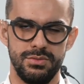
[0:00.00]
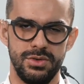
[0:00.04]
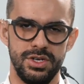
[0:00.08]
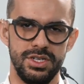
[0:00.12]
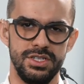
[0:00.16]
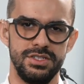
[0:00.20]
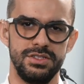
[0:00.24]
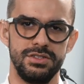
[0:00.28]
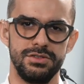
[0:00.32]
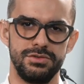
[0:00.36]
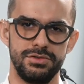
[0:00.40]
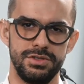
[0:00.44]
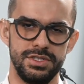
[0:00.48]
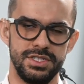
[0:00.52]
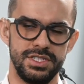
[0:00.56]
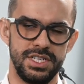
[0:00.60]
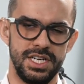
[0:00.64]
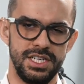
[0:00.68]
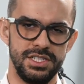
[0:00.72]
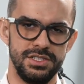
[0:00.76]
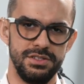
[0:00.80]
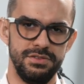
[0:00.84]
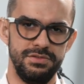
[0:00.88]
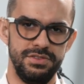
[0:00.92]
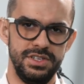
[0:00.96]
One is the
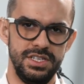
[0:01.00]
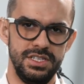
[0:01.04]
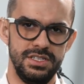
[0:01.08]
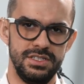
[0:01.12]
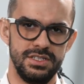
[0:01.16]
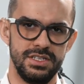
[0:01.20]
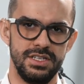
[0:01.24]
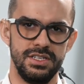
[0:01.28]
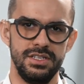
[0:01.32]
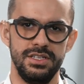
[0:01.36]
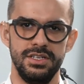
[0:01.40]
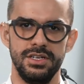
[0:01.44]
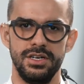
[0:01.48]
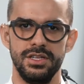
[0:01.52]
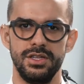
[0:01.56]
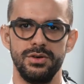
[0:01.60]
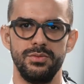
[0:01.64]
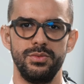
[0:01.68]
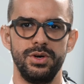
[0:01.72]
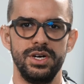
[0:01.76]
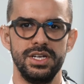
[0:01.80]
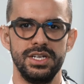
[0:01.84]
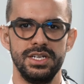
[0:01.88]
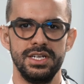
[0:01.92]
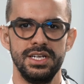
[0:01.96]
transaction fees, and the other
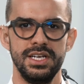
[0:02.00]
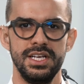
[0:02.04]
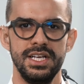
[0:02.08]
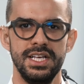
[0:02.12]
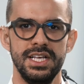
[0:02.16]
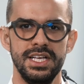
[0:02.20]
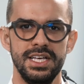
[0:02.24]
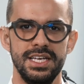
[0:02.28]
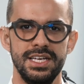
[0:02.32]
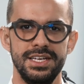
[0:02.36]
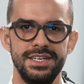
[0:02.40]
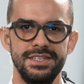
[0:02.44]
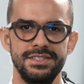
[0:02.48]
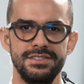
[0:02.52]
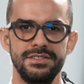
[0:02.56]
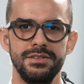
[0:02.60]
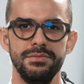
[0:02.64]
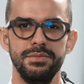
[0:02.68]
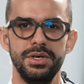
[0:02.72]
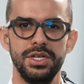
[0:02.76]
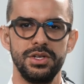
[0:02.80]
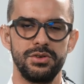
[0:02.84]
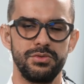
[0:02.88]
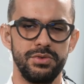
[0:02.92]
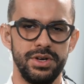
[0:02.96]
one is
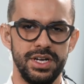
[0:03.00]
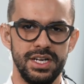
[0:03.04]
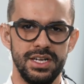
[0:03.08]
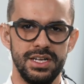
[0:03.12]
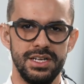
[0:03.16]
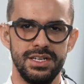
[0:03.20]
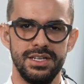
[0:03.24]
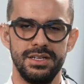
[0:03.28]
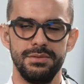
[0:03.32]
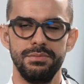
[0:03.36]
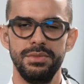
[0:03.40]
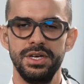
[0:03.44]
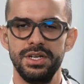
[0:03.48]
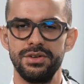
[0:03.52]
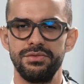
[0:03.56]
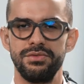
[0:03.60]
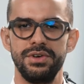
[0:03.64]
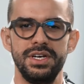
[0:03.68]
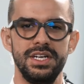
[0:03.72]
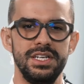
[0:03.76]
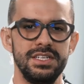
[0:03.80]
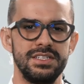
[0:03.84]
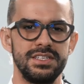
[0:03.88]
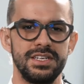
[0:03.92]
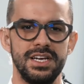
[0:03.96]
the mint rate. And the mint
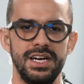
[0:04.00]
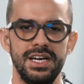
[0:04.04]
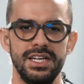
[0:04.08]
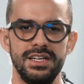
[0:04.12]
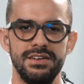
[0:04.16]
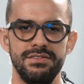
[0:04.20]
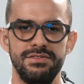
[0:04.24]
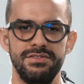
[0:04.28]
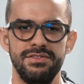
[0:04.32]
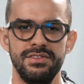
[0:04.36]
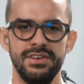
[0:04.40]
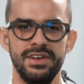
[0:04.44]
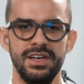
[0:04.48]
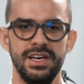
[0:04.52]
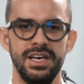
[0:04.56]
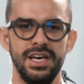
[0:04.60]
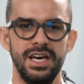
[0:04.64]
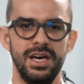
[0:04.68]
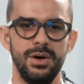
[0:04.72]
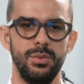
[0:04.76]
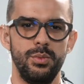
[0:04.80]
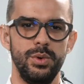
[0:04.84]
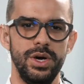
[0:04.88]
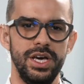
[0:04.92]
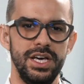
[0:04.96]
rate is kind of
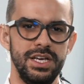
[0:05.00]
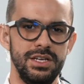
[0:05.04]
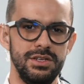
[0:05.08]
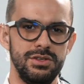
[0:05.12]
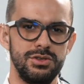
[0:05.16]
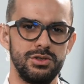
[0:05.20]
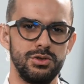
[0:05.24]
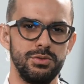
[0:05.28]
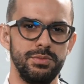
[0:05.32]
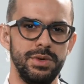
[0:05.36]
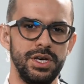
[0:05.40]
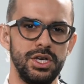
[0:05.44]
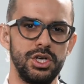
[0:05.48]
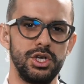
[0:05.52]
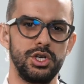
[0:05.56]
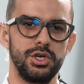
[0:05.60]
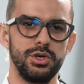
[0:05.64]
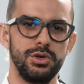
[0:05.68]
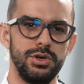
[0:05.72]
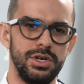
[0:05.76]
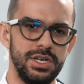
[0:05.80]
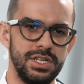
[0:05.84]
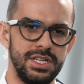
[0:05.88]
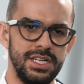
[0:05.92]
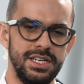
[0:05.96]
a way to make
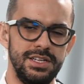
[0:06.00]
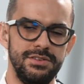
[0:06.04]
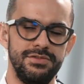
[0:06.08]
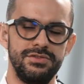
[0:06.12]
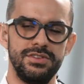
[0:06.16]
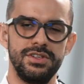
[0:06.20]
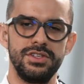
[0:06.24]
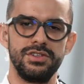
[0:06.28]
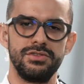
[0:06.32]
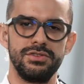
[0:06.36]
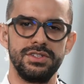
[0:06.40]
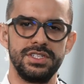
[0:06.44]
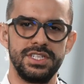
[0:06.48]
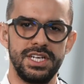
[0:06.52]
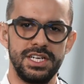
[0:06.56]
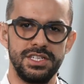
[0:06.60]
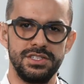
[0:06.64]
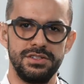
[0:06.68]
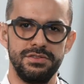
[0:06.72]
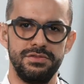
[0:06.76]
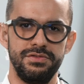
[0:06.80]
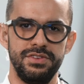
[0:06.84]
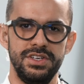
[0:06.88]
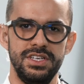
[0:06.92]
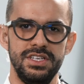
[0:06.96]
sure that if the
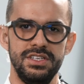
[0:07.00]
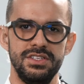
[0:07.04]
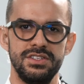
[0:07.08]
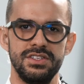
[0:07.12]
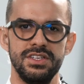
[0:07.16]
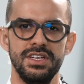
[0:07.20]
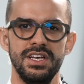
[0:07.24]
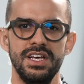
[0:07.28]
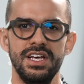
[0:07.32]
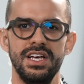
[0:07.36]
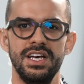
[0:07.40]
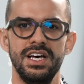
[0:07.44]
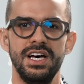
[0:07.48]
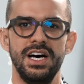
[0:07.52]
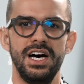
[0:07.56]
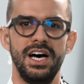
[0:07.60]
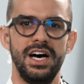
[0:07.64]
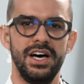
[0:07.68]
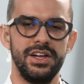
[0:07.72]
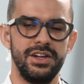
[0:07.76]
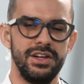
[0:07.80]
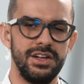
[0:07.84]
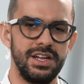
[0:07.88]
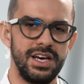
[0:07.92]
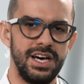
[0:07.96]
transaction fees
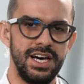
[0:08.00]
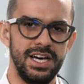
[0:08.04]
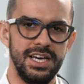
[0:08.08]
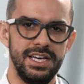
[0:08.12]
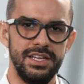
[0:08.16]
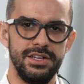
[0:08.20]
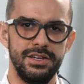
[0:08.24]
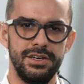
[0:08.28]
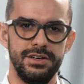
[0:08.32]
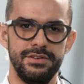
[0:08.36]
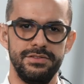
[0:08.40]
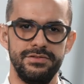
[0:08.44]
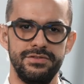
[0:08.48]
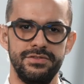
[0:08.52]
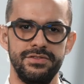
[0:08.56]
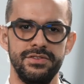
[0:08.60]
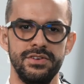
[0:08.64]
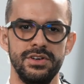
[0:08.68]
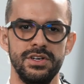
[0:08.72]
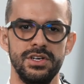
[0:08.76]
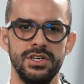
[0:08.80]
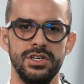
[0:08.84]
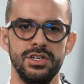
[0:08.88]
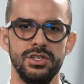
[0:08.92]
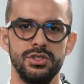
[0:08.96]
are not high enough
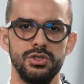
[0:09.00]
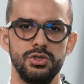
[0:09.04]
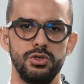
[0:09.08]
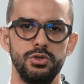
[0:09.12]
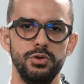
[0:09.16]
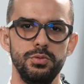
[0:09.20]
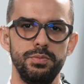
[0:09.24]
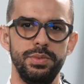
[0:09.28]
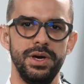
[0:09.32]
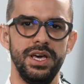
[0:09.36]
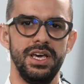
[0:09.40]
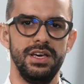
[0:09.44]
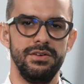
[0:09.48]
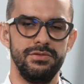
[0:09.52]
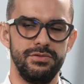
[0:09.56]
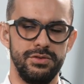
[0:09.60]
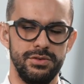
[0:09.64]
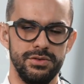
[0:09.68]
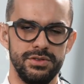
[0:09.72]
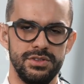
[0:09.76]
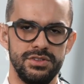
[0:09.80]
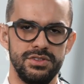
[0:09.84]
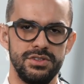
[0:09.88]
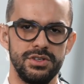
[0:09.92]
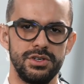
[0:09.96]
to pay
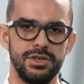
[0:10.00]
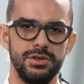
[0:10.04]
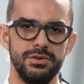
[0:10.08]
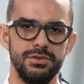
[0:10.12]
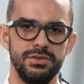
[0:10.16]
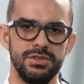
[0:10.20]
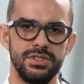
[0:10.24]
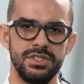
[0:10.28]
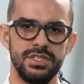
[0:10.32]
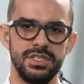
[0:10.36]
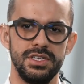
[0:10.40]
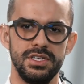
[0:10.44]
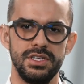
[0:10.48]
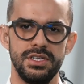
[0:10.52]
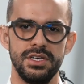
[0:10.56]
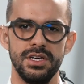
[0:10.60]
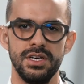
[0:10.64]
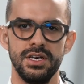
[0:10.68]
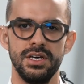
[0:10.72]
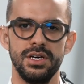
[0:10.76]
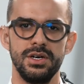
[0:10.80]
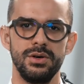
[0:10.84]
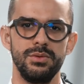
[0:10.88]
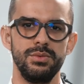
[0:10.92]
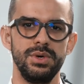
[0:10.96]
for the security,
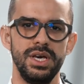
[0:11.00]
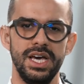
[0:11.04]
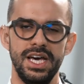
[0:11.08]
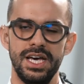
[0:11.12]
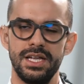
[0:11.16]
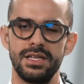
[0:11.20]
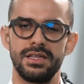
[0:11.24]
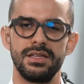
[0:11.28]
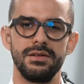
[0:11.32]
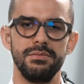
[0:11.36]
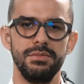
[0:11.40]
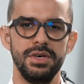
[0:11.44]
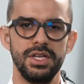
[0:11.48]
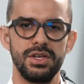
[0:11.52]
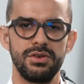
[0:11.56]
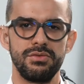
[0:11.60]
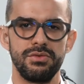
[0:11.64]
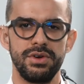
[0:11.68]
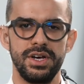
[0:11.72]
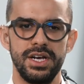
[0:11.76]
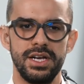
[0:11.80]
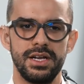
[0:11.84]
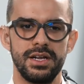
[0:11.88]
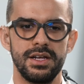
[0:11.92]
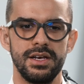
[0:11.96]
we add the mint
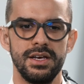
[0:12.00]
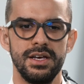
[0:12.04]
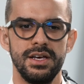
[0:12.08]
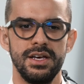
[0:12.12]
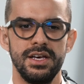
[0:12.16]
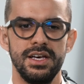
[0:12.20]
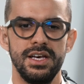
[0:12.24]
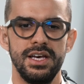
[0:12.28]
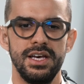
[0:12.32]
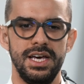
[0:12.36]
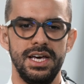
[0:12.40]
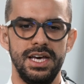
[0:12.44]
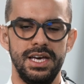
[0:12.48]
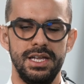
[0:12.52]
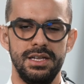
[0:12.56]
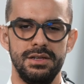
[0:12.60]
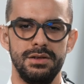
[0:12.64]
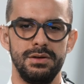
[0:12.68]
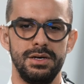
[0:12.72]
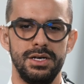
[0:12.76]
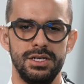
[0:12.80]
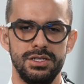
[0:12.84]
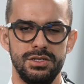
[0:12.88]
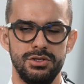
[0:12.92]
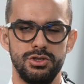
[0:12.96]
rate,
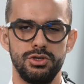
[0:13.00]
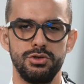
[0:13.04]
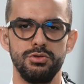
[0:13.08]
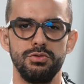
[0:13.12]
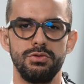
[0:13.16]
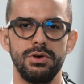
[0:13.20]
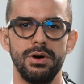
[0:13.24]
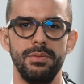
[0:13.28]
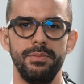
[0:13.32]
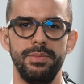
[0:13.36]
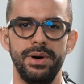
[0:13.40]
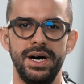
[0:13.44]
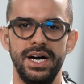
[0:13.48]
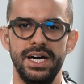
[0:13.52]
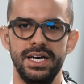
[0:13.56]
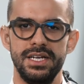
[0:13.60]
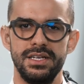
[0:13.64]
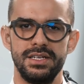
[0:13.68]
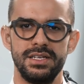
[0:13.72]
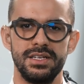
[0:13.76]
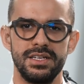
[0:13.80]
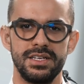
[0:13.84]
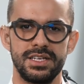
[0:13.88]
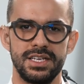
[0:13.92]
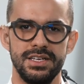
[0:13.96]
and the two
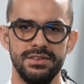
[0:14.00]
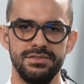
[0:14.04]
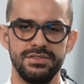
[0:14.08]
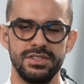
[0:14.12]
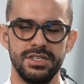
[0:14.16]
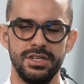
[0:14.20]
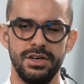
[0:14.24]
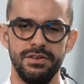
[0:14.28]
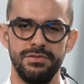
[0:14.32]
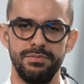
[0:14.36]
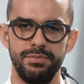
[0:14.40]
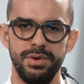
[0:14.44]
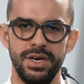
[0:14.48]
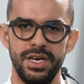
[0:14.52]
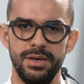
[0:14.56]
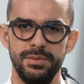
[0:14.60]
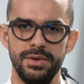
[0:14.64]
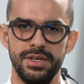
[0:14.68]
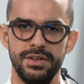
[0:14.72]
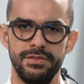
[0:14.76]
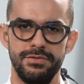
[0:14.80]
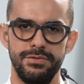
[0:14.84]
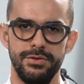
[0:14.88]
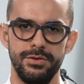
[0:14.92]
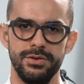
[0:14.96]
combined gives enough
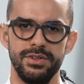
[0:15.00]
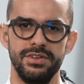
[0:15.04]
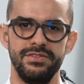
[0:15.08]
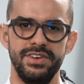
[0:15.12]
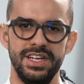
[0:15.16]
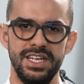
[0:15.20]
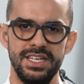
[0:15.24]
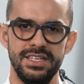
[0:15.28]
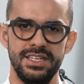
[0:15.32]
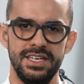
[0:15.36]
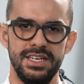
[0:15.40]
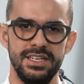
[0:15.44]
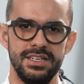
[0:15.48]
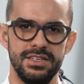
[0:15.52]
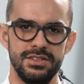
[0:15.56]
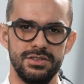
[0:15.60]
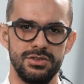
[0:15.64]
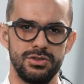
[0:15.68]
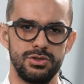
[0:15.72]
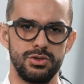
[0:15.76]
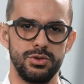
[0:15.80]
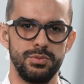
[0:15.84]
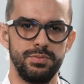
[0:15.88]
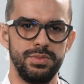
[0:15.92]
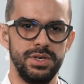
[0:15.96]
payment for the
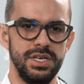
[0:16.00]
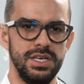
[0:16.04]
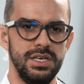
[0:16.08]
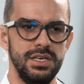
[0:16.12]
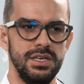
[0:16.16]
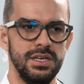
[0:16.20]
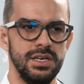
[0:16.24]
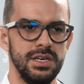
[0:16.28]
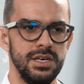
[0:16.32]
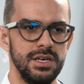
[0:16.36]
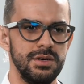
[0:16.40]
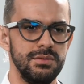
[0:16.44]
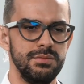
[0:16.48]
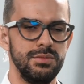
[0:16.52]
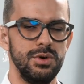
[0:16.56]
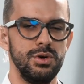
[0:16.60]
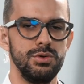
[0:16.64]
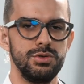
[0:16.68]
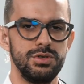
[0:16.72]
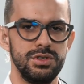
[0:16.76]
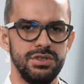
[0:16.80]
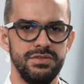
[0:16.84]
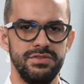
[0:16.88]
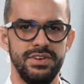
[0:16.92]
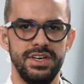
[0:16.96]
validators to be
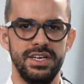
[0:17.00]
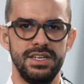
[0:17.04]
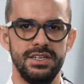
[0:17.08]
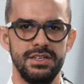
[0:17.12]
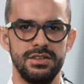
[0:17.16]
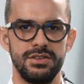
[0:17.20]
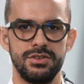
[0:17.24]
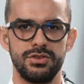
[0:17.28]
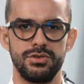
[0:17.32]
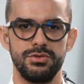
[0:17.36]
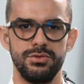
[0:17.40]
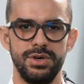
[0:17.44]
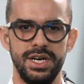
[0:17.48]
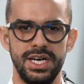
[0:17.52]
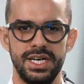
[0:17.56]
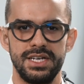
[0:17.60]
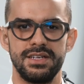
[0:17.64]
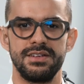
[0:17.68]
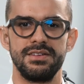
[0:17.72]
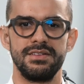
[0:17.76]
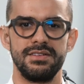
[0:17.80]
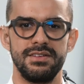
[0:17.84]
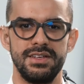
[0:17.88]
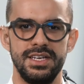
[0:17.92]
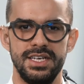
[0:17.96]
motivated to
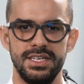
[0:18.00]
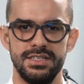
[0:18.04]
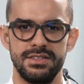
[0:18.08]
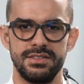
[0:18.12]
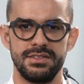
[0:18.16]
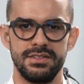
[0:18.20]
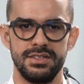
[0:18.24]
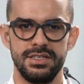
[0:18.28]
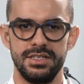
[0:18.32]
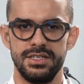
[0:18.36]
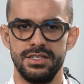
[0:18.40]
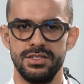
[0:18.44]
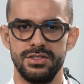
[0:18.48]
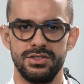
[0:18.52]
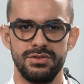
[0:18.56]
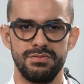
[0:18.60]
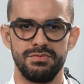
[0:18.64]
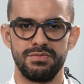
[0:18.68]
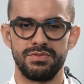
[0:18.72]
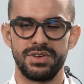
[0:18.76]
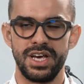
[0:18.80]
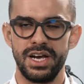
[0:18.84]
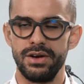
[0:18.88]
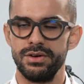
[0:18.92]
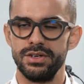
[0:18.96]
act as
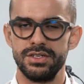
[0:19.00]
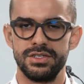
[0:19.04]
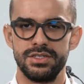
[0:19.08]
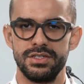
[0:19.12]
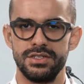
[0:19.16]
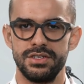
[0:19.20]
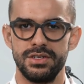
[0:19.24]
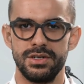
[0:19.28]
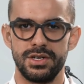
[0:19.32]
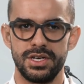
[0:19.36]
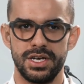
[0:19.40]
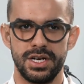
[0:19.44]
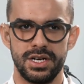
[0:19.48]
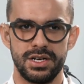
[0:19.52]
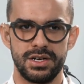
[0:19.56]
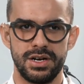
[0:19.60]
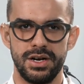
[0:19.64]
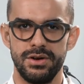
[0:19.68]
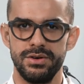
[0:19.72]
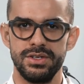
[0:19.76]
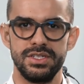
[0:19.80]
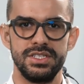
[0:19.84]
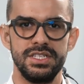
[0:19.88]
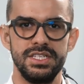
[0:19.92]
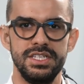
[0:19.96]

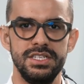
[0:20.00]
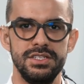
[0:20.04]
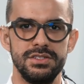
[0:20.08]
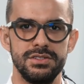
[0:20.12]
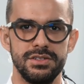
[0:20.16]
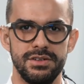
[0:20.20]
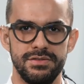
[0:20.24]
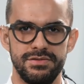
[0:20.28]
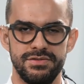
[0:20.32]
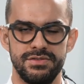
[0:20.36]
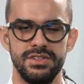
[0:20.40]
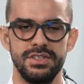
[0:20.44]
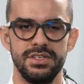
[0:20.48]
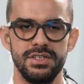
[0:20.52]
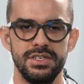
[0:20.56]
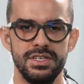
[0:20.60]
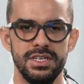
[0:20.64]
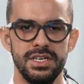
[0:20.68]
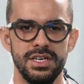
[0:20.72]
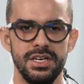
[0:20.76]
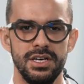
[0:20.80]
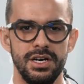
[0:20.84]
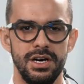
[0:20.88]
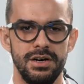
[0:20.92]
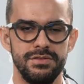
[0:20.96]
guarantees
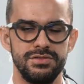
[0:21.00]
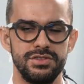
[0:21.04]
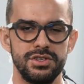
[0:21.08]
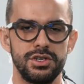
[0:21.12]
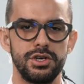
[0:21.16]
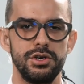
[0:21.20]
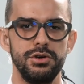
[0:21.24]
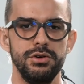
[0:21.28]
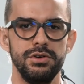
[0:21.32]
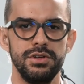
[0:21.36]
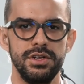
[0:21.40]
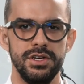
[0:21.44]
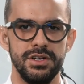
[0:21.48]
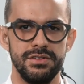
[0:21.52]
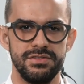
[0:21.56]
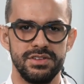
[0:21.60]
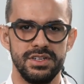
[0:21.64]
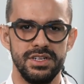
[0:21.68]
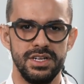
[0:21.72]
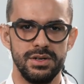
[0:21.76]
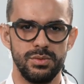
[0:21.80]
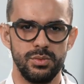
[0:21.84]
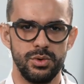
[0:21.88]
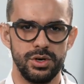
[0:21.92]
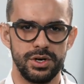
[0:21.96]
of security of
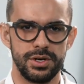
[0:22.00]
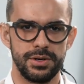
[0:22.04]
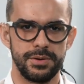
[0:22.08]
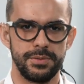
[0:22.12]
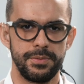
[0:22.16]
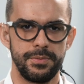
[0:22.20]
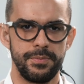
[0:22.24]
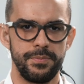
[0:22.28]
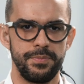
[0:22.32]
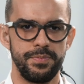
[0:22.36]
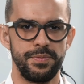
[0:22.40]
the network.